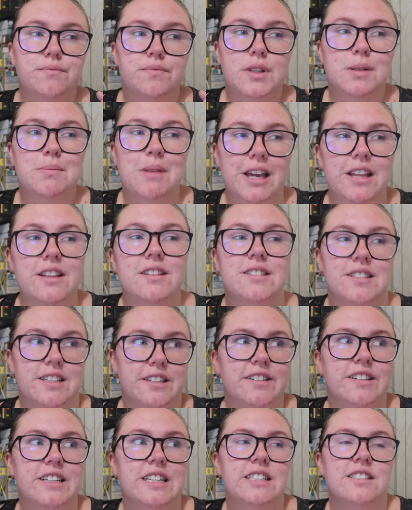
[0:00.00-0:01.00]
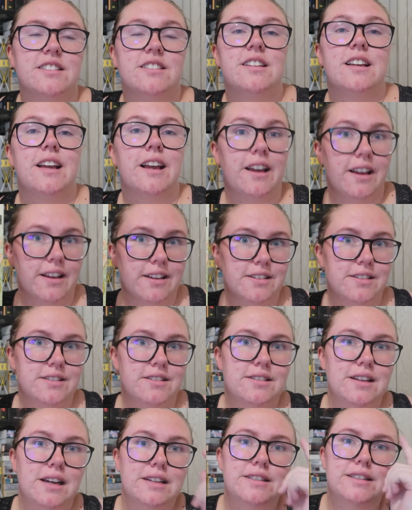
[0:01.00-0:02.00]
the main series
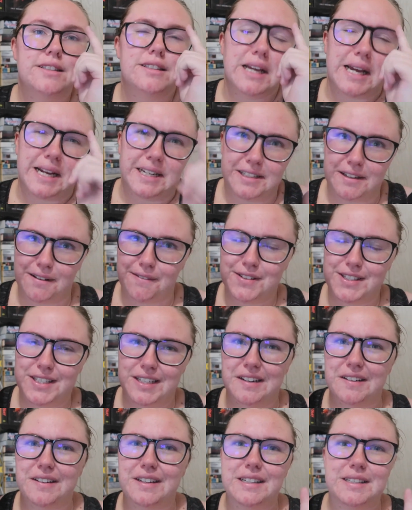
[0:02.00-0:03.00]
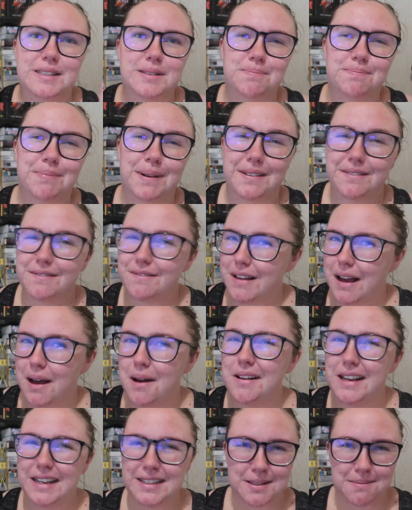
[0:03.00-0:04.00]
is a detective series, but
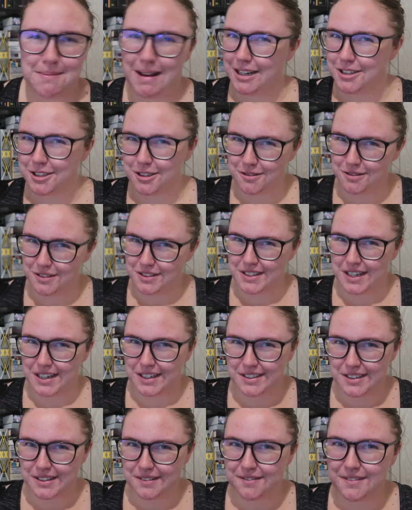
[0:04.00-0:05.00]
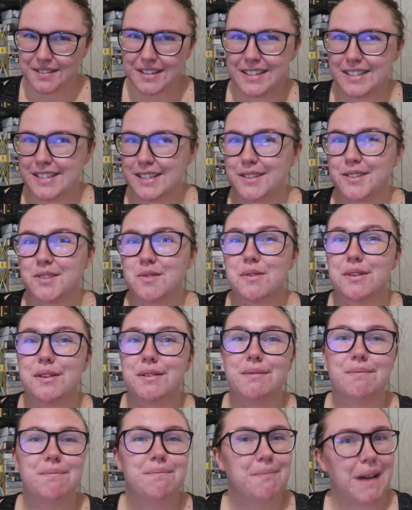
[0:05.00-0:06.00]
he's a magical detective and he deals with
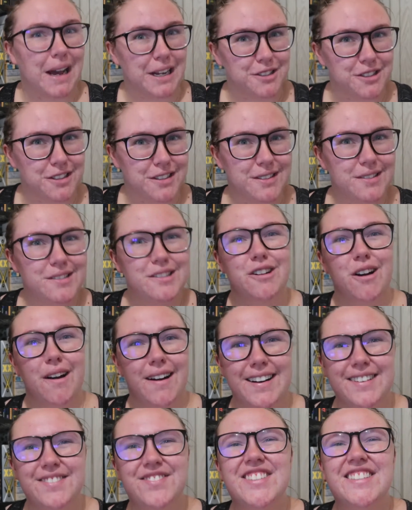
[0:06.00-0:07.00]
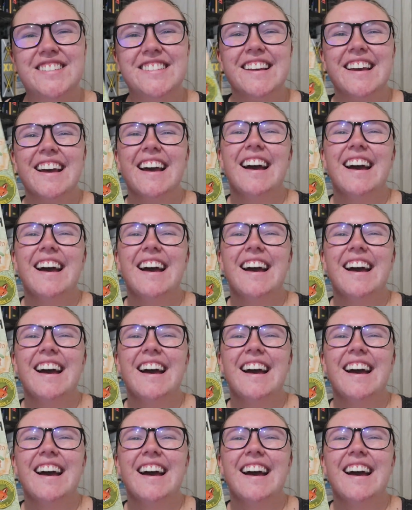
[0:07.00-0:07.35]
magic crimes,